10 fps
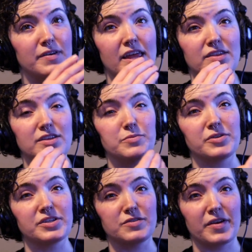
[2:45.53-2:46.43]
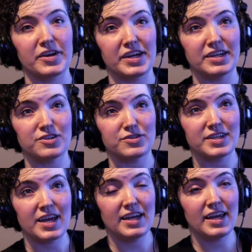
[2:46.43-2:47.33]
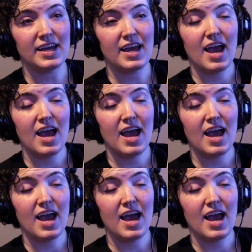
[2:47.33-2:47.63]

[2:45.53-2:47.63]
like this book is very entertaining